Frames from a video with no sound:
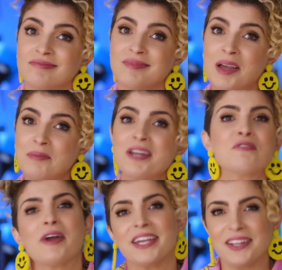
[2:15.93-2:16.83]
I'm not a
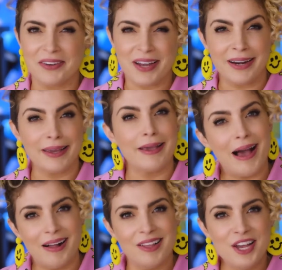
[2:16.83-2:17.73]
regular kind of
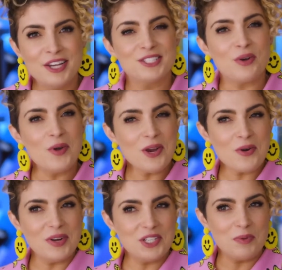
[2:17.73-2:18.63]
gal. So we're
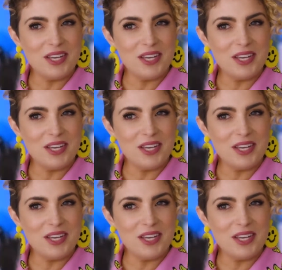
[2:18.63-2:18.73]
going to be